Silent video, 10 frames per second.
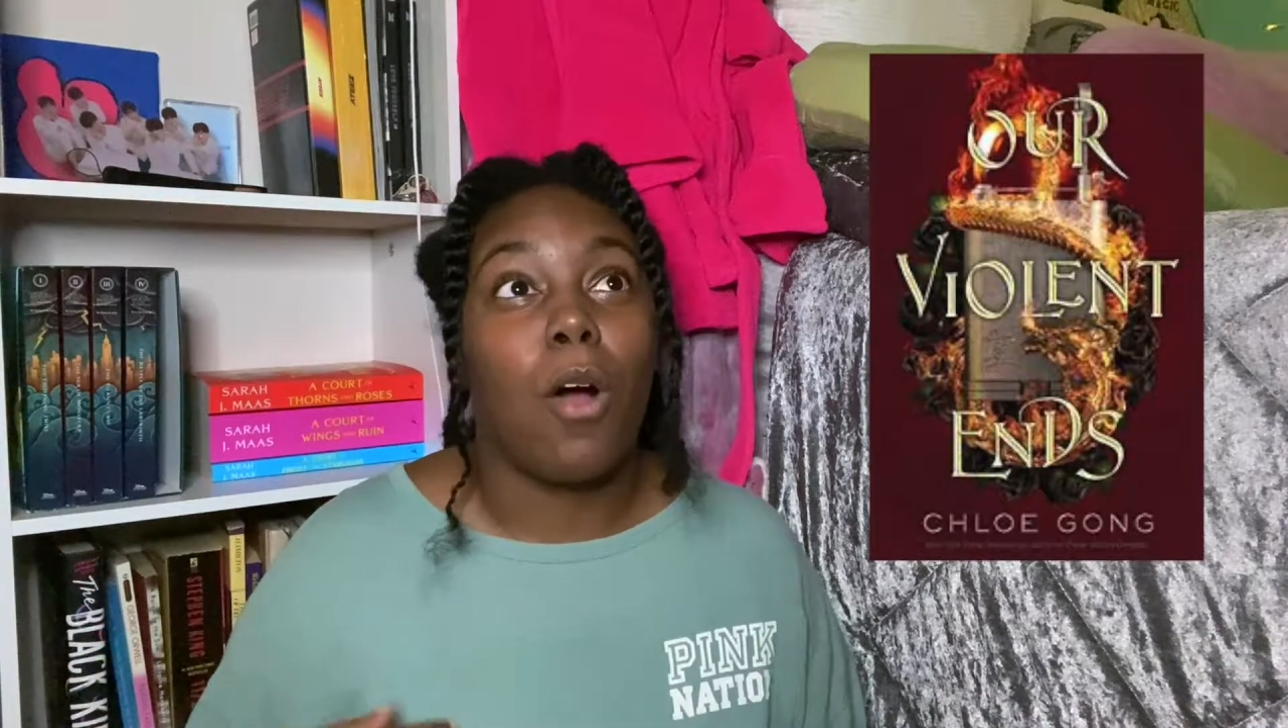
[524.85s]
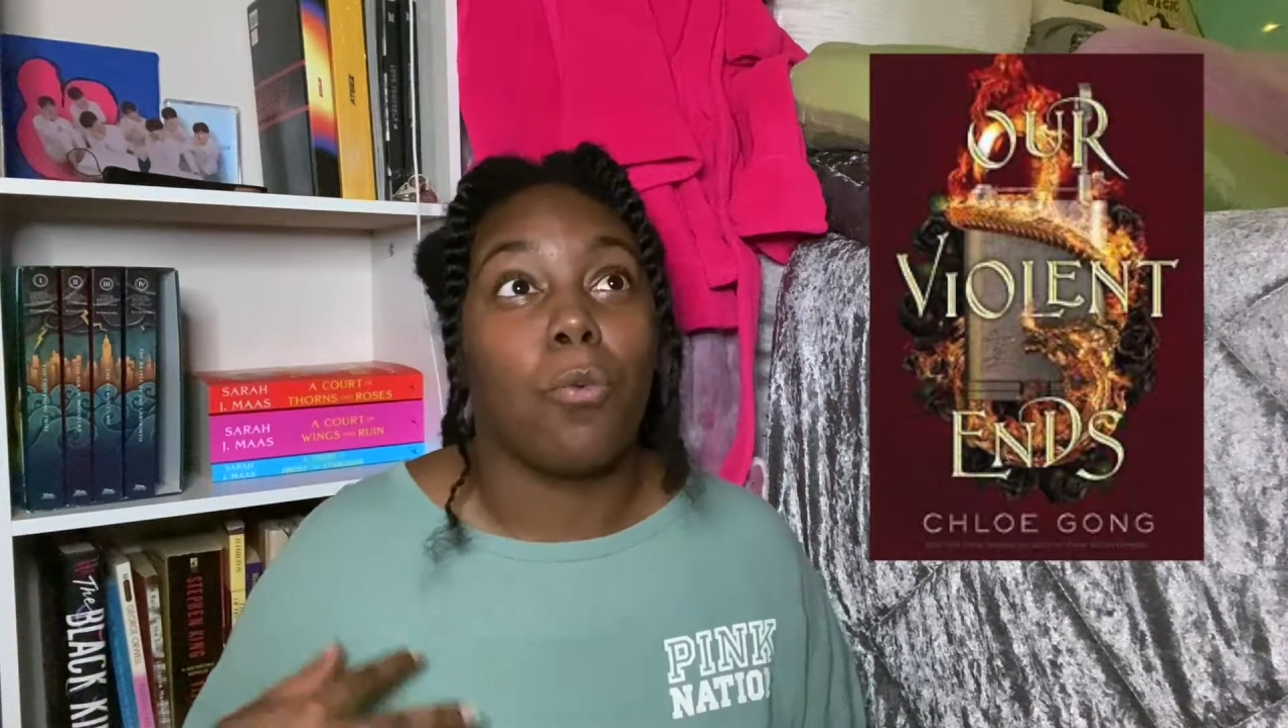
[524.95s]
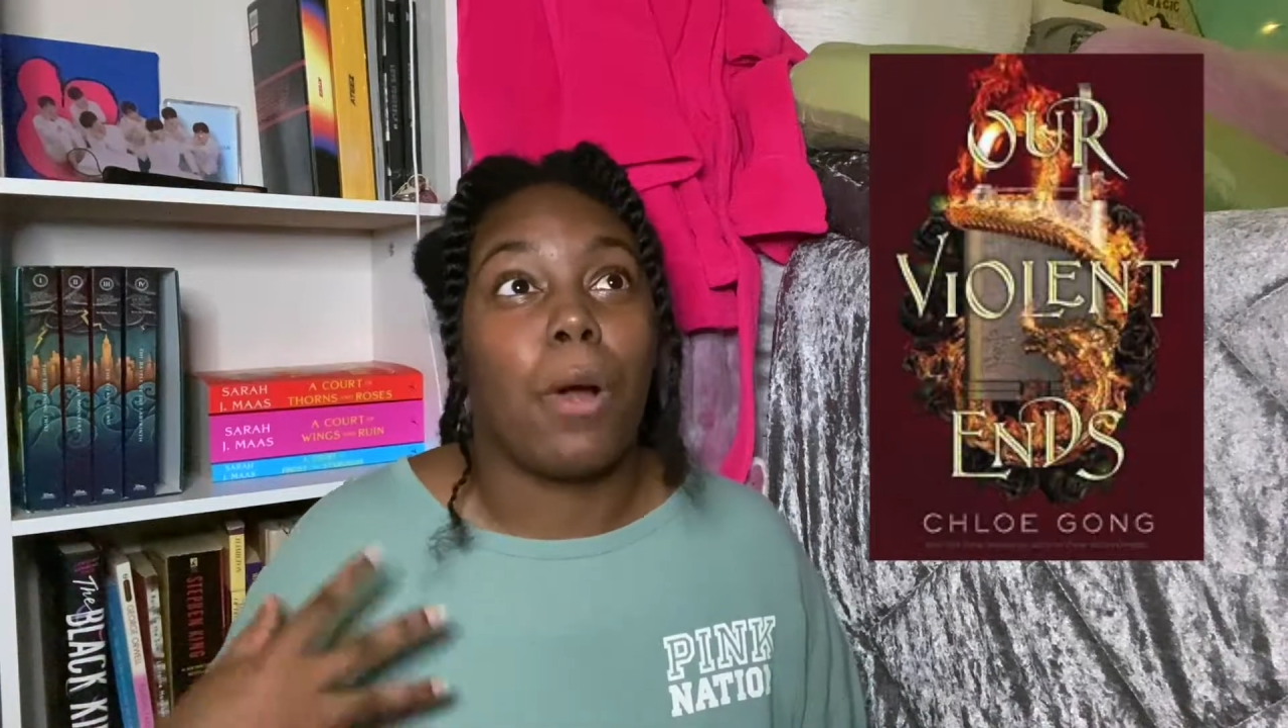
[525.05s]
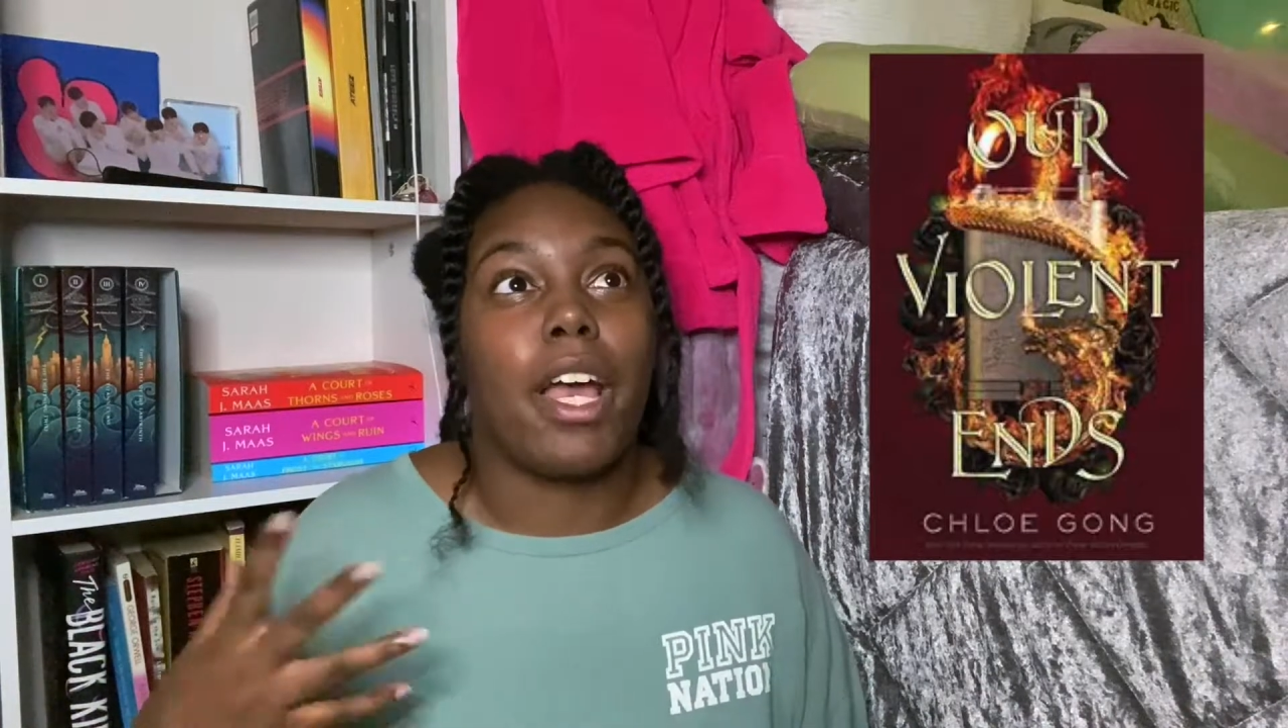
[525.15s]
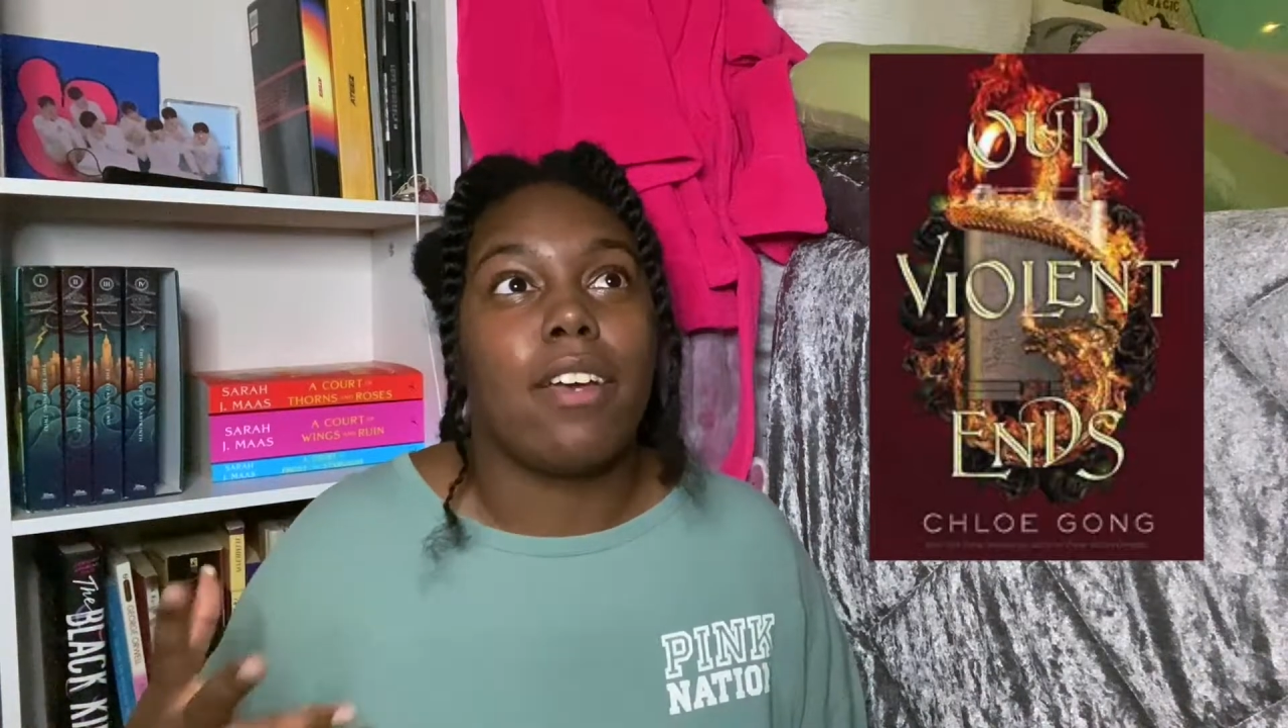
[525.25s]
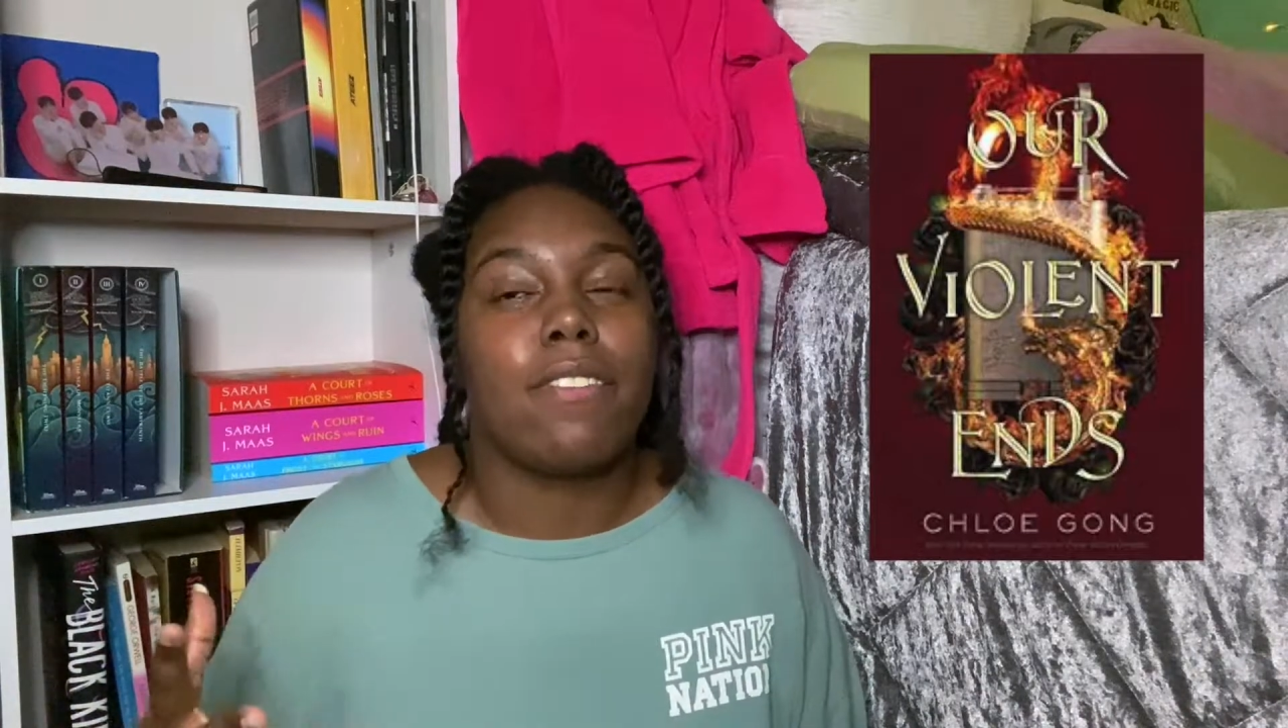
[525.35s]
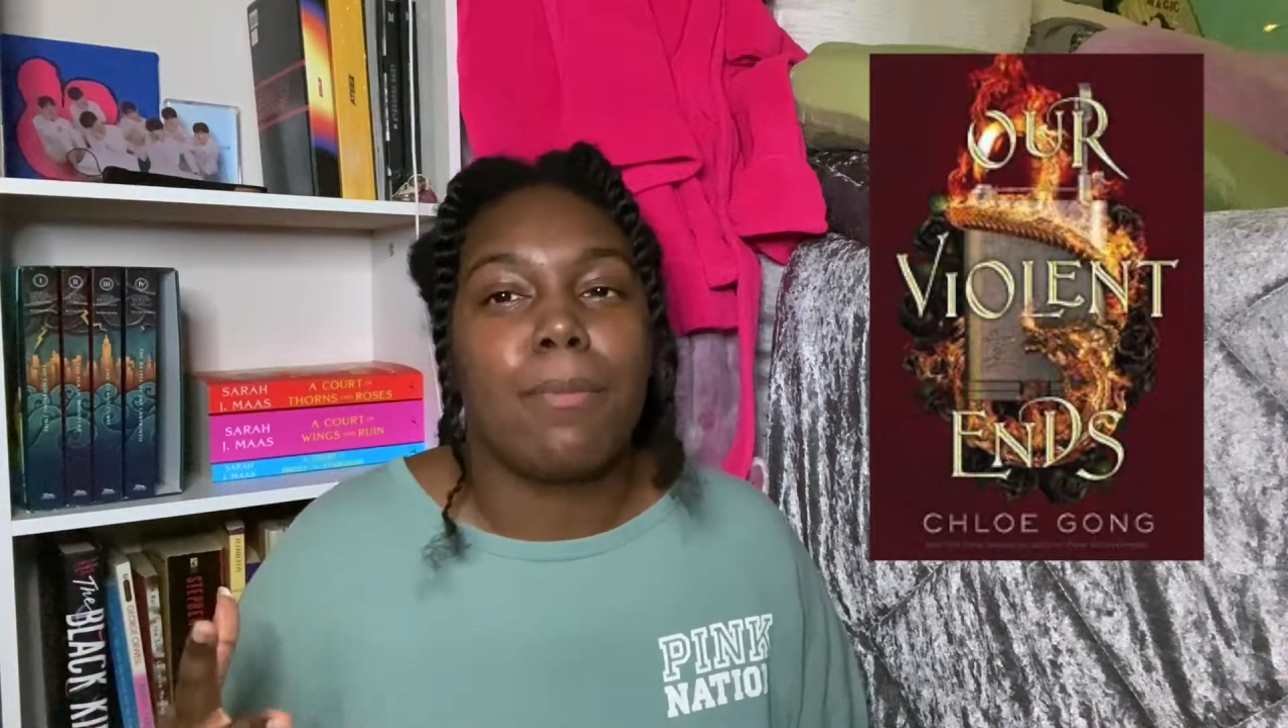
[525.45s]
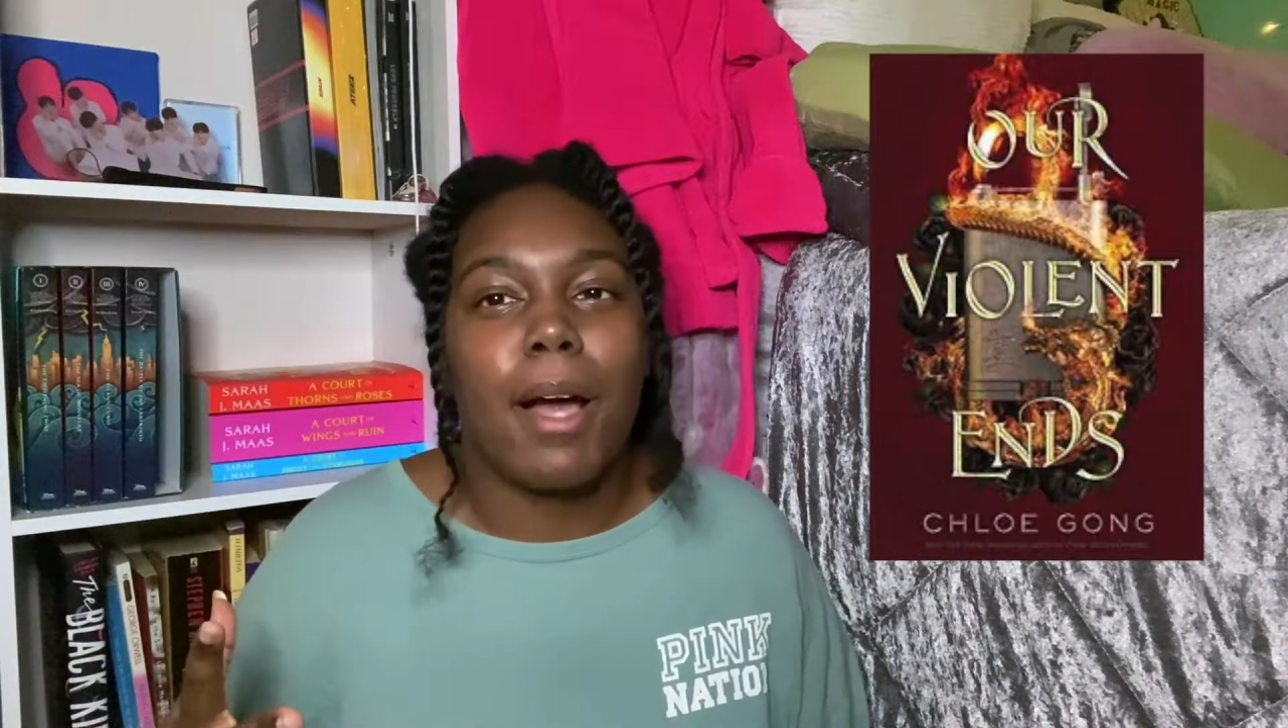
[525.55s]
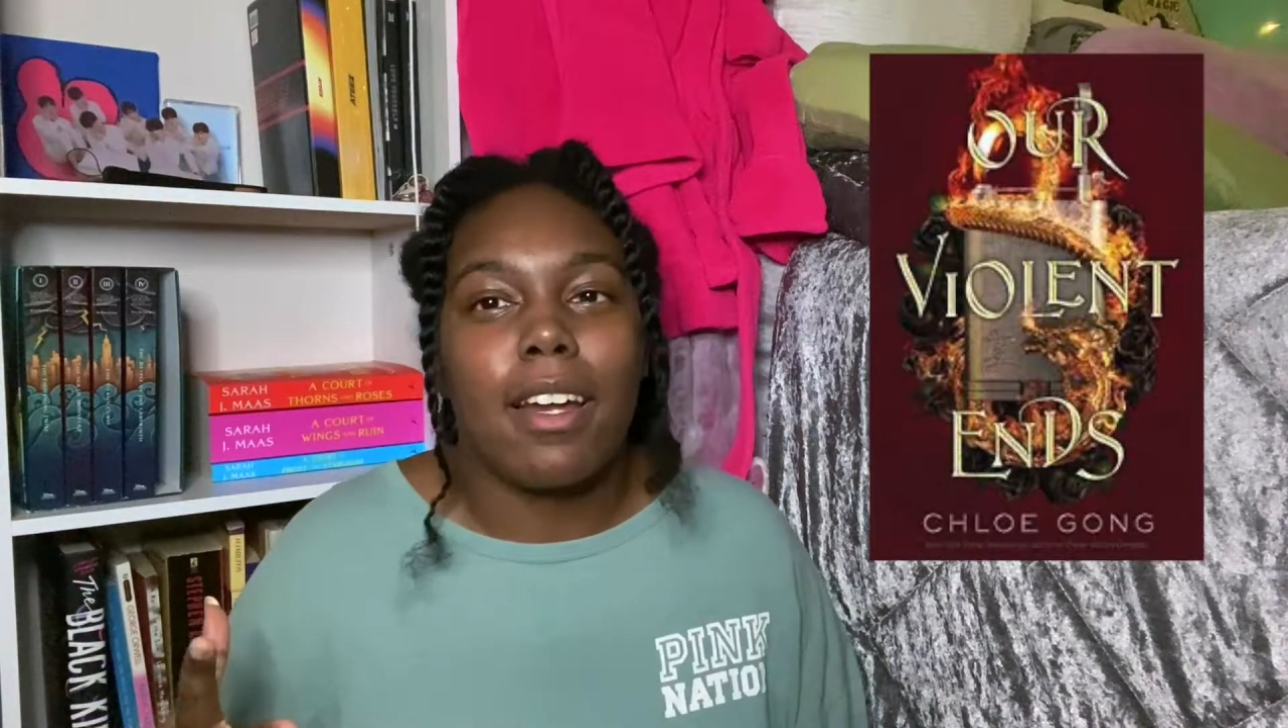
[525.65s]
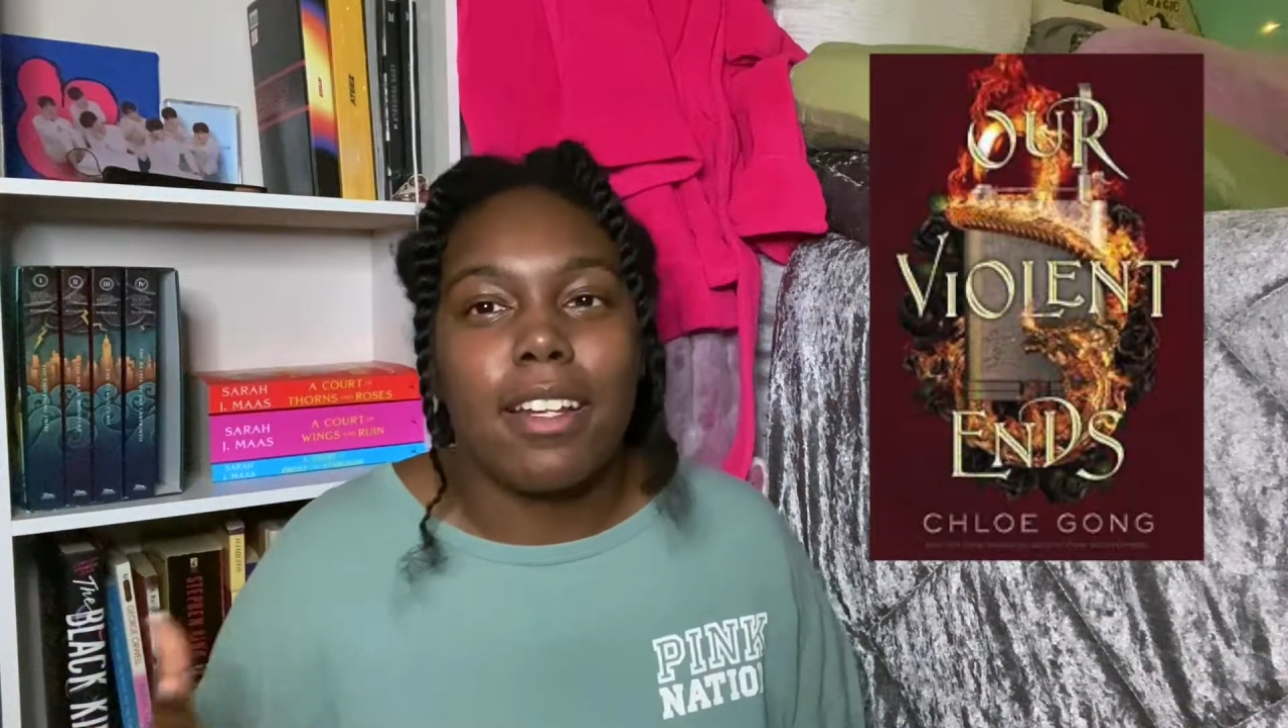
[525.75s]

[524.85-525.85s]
raved about it